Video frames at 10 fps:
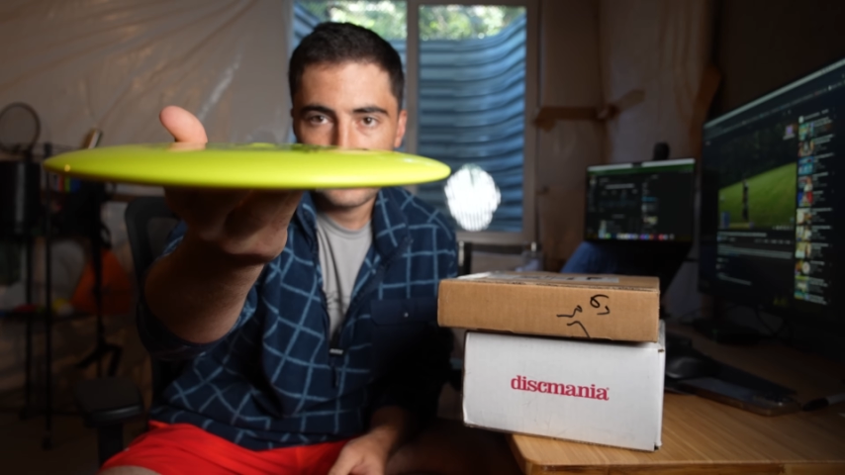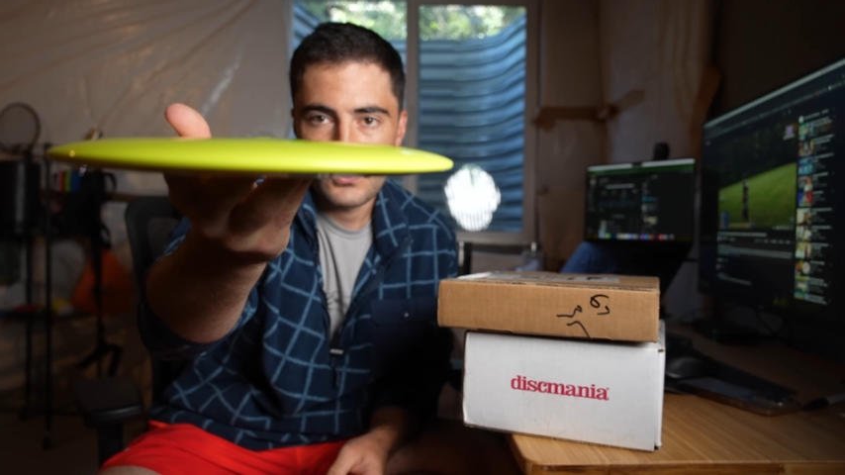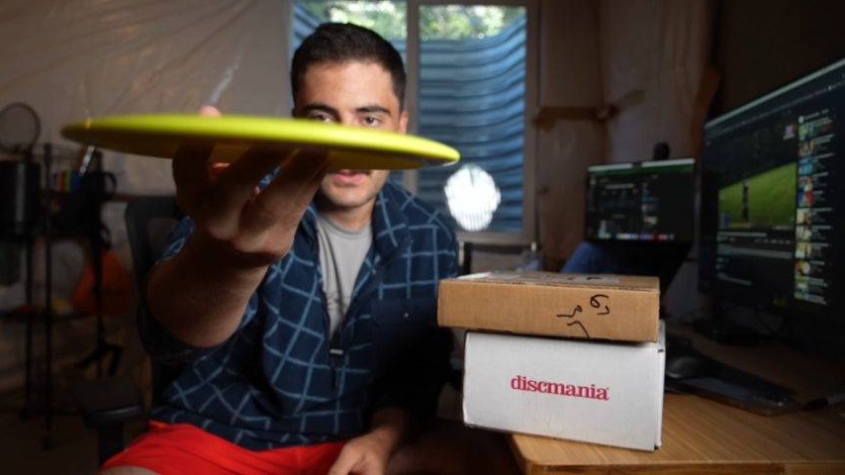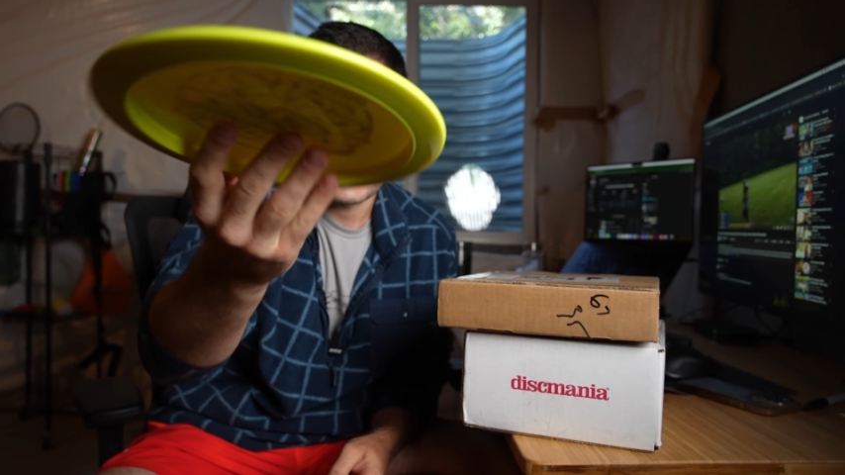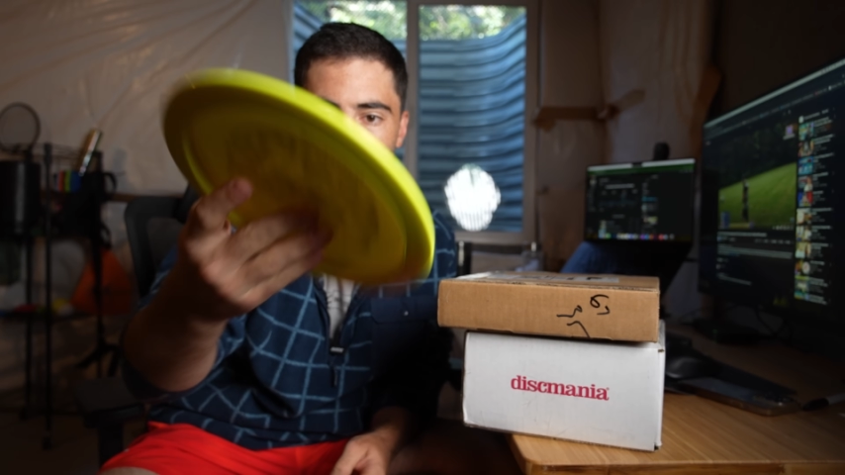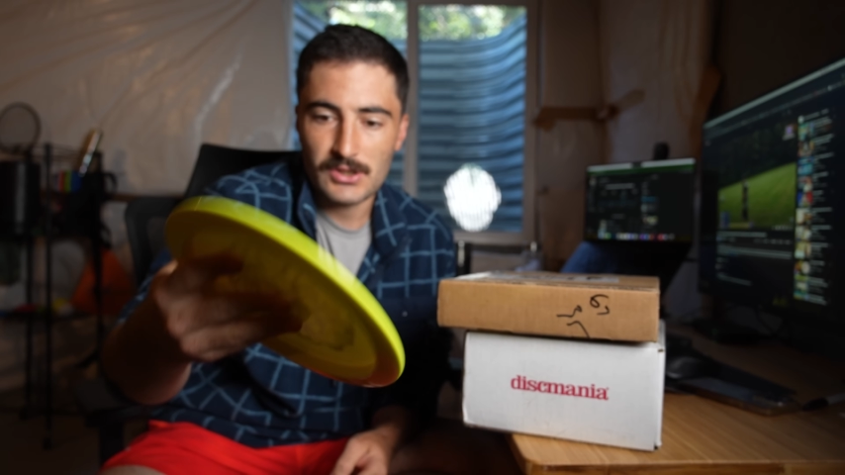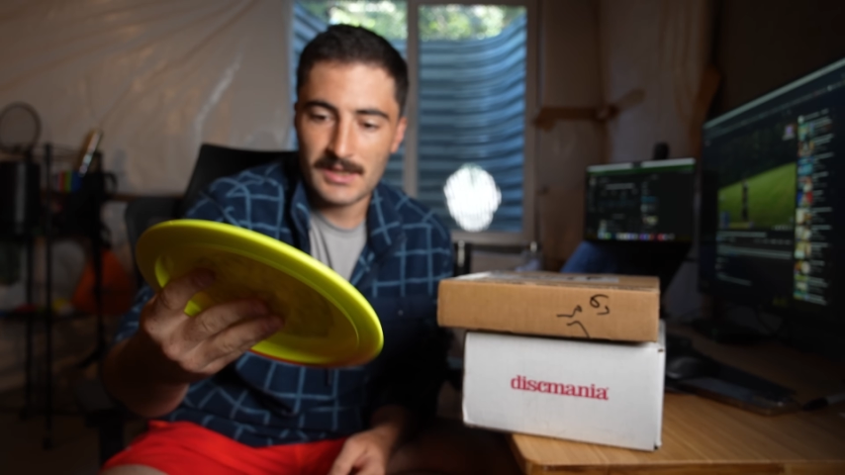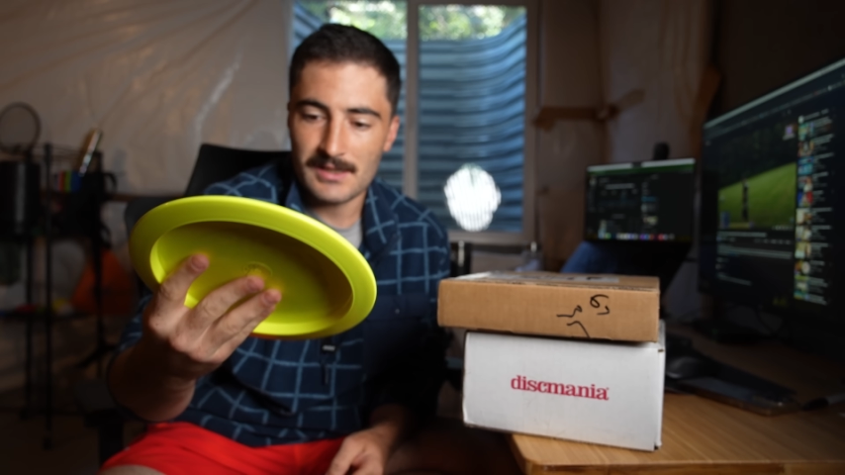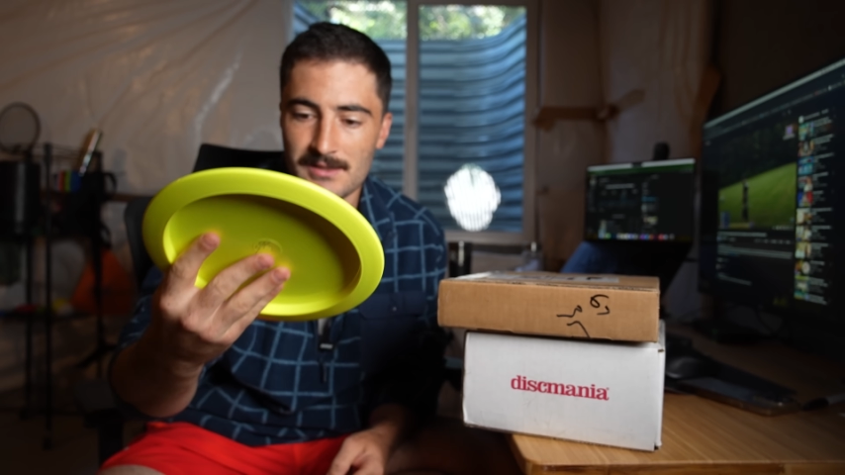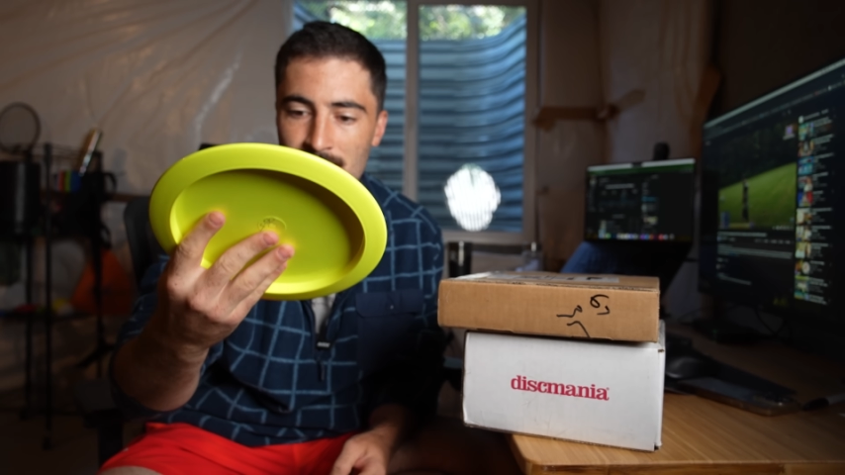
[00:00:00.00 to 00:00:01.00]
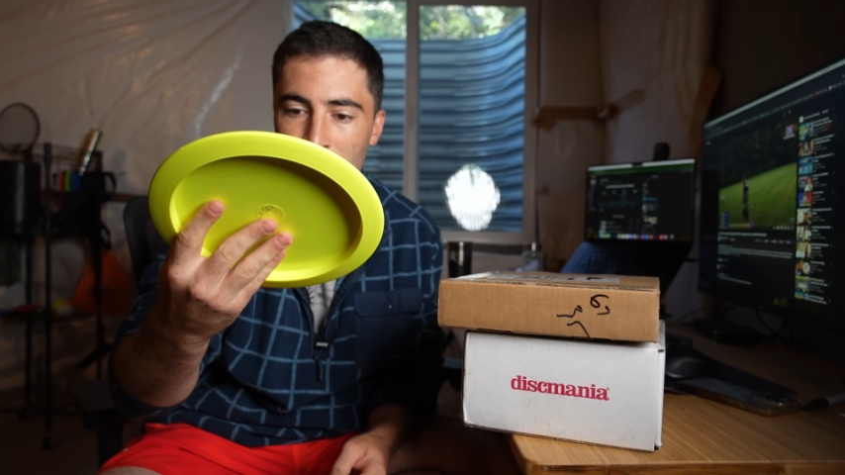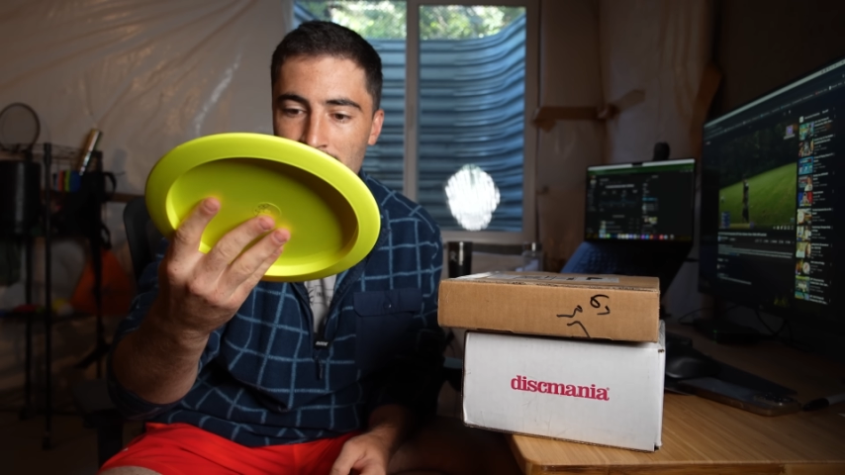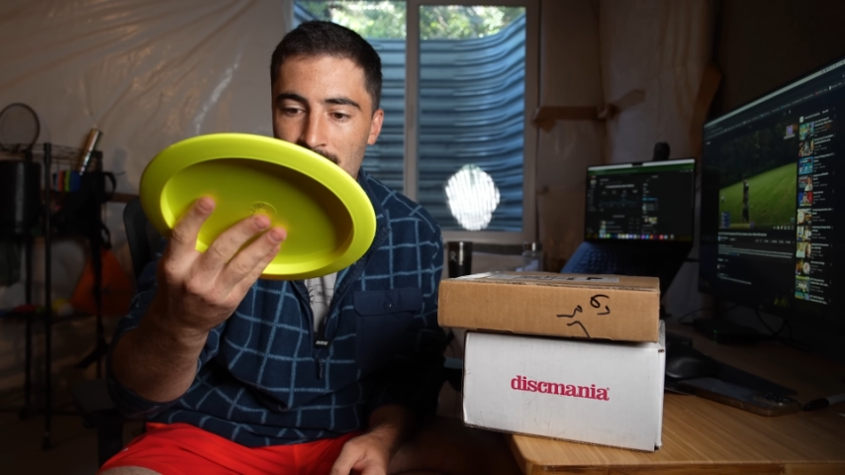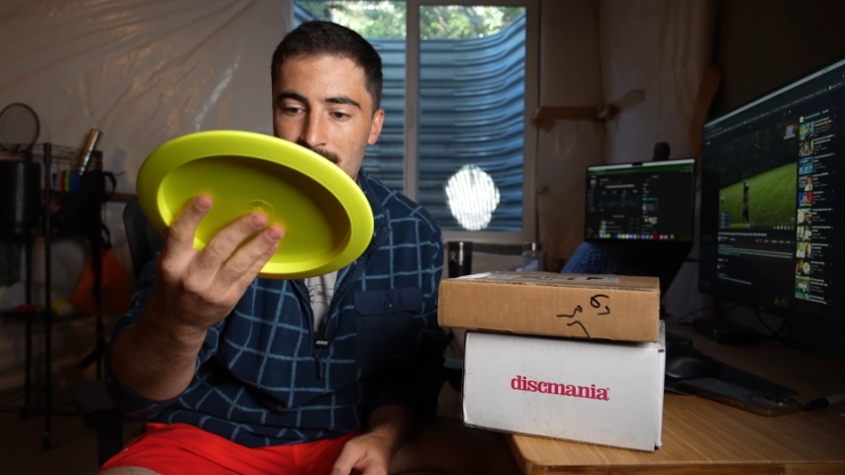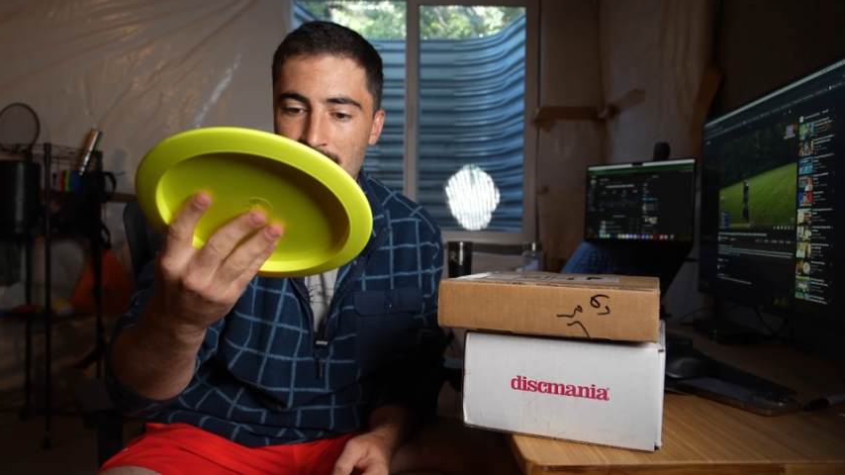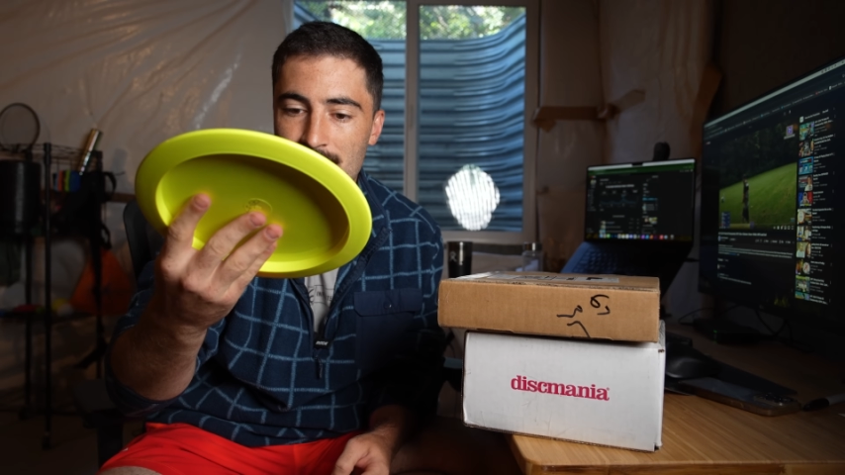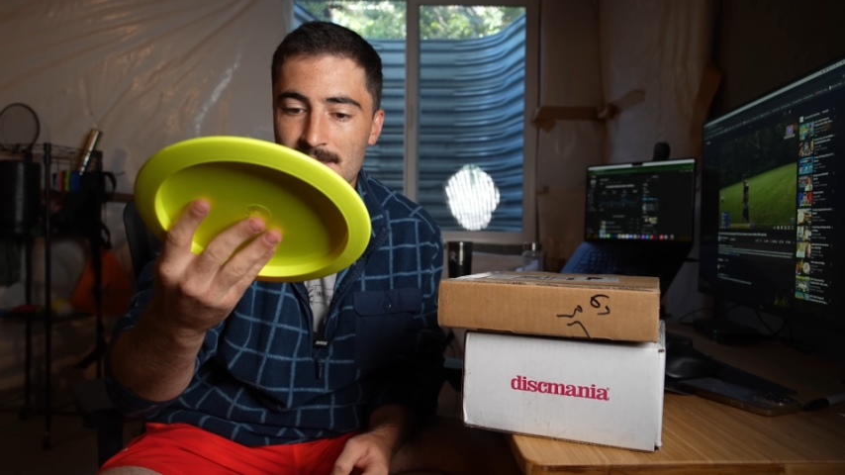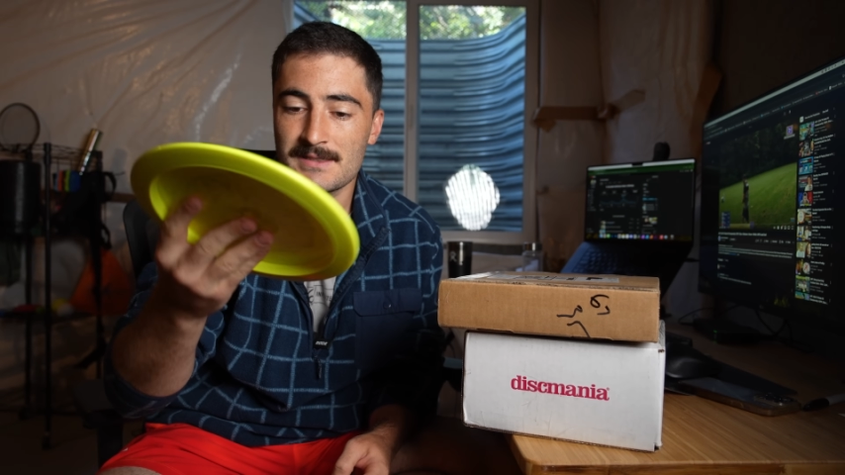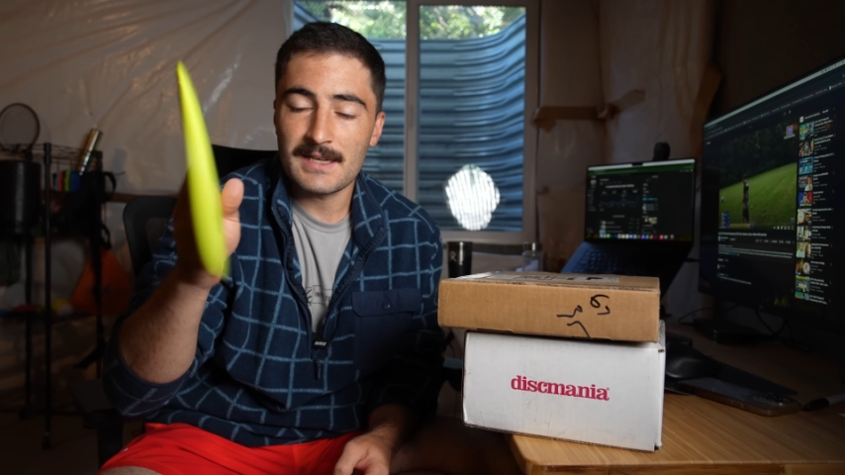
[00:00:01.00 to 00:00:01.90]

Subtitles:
which is 10.6